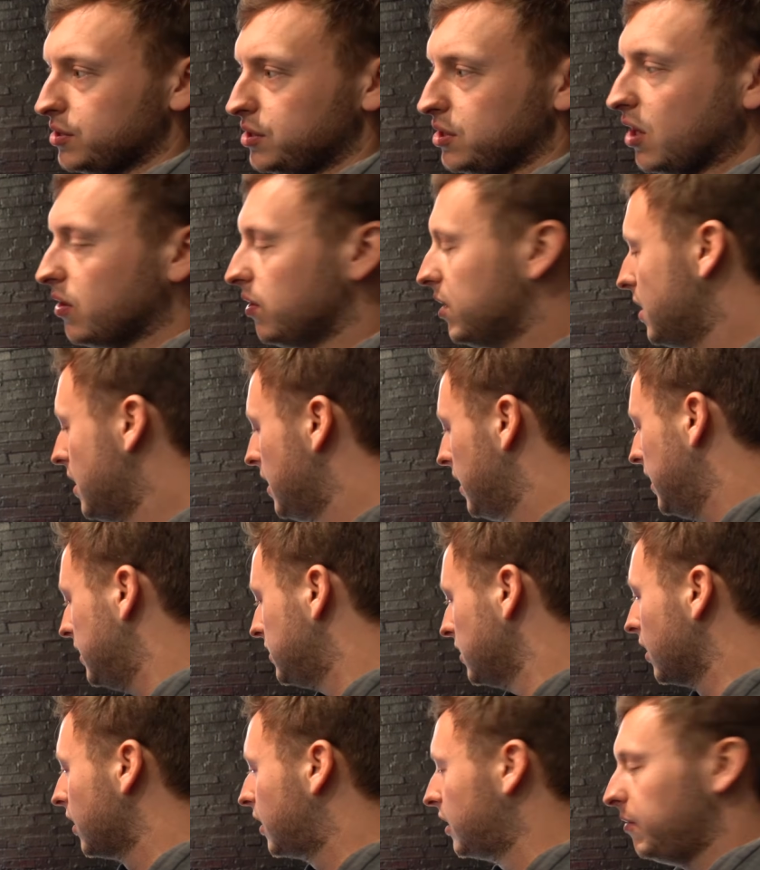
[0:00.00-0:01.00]
So
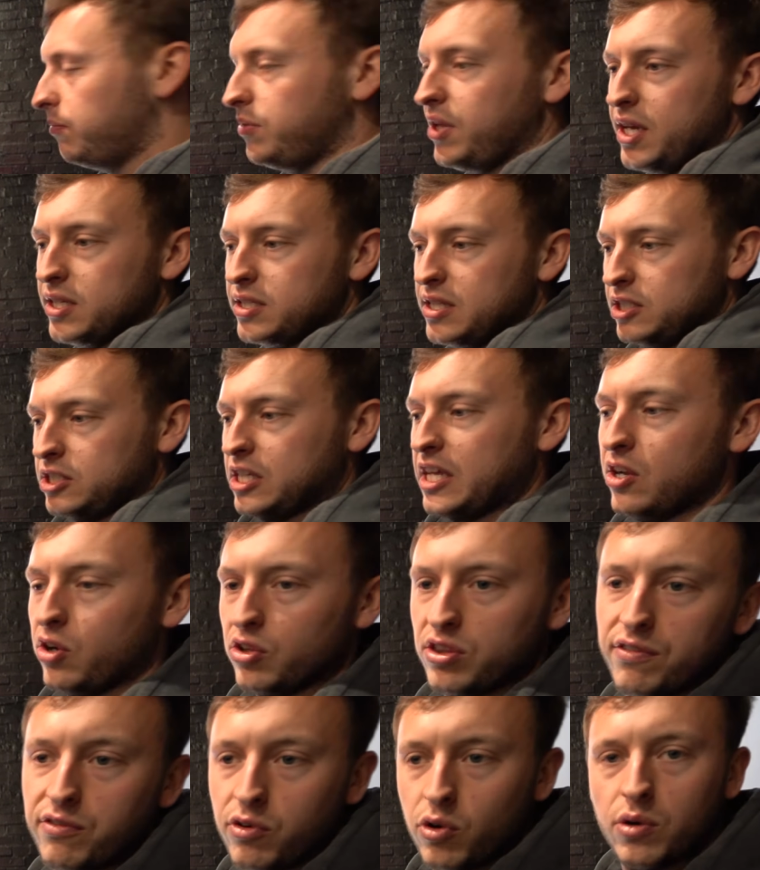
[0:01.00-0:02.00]
let's unclip this, let's get it
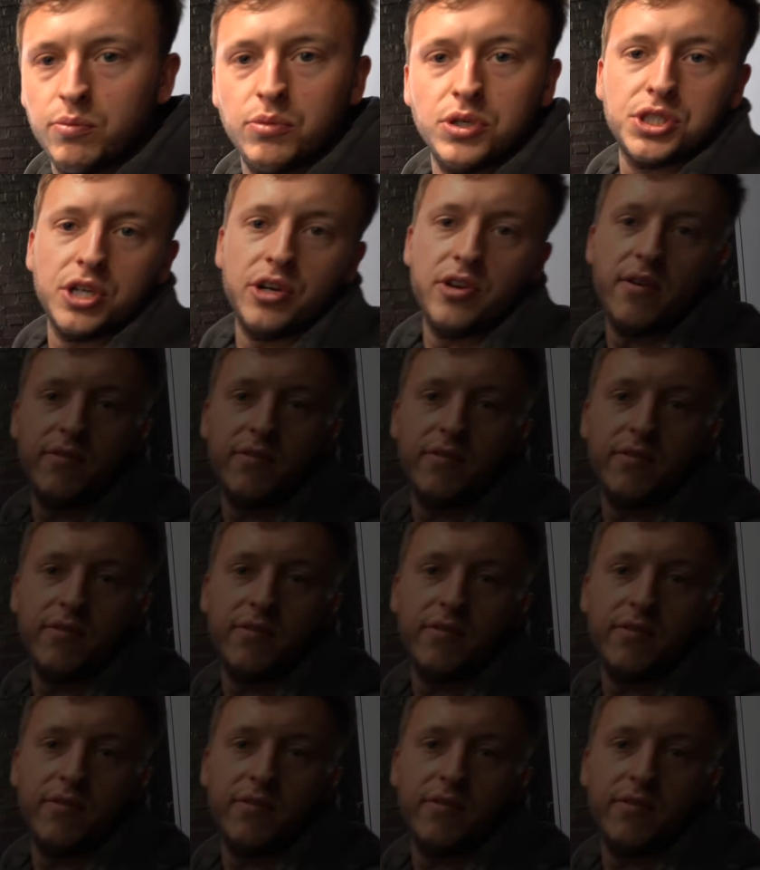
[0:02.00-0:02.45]
on the floor and we'll show you